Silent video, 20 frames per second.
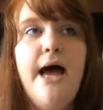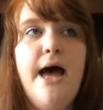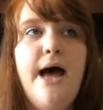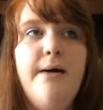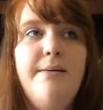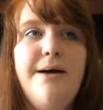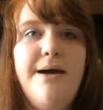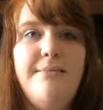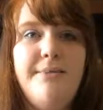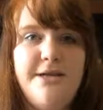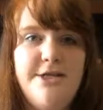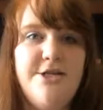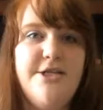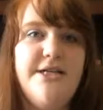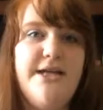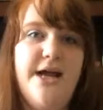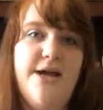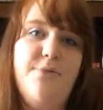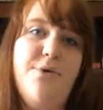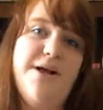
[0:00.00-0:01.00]
I
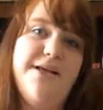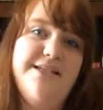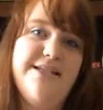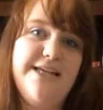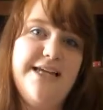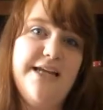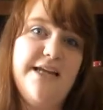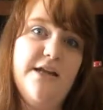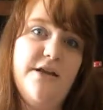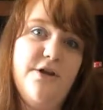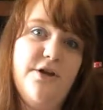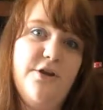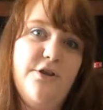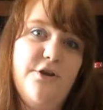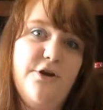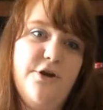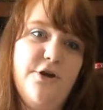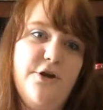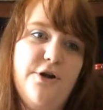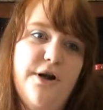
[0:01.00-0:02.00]
mentioned I want to get
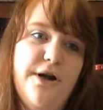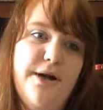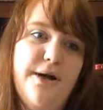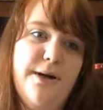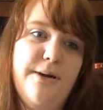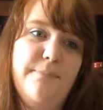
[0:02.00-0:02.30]
another,